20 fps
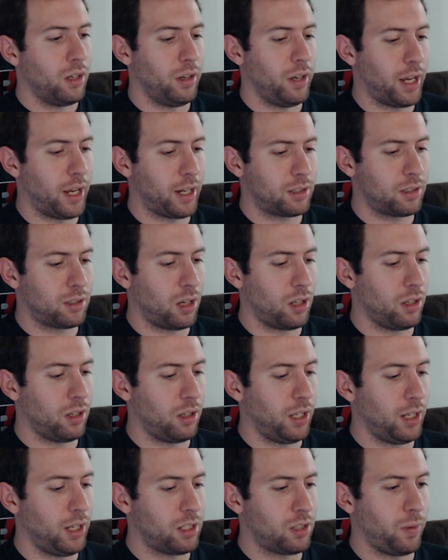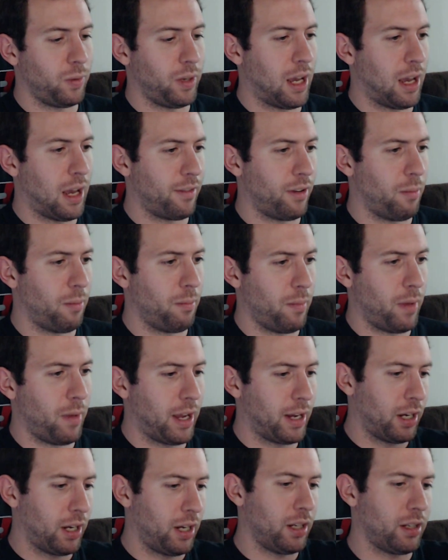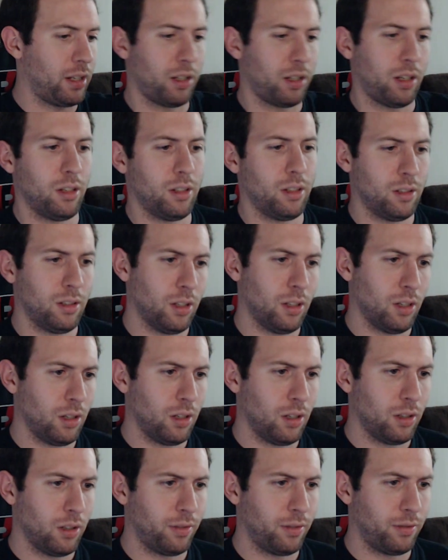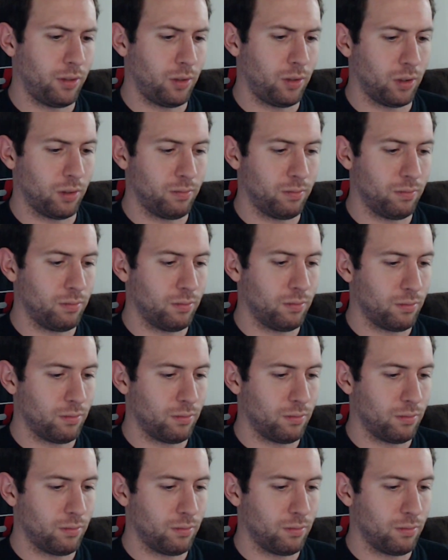Next on the list, we have a magnet for.